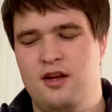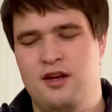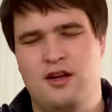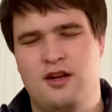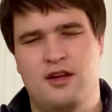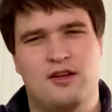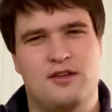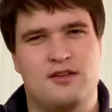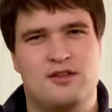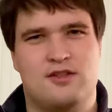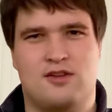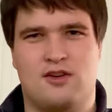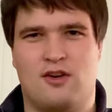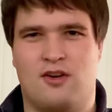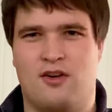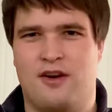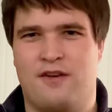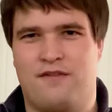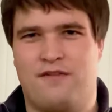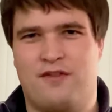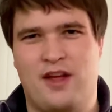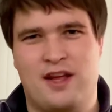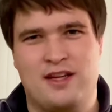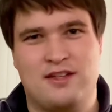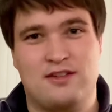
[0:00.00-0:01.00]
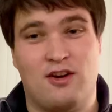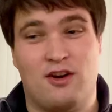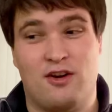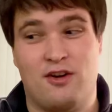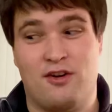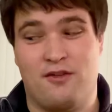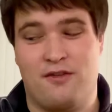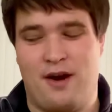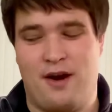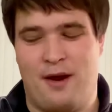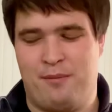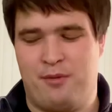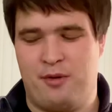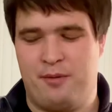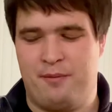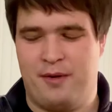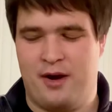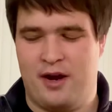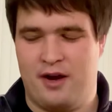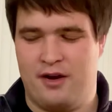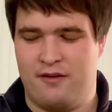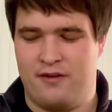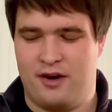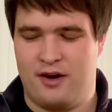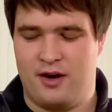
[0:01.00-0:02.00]
Sorry if that's hard to wrap your
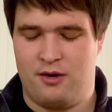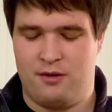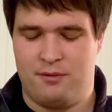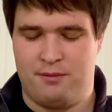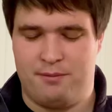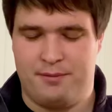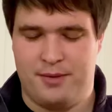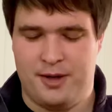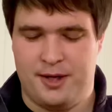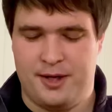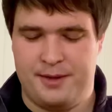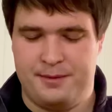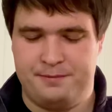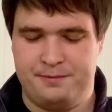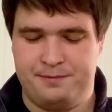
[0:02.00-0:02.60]
mind around, but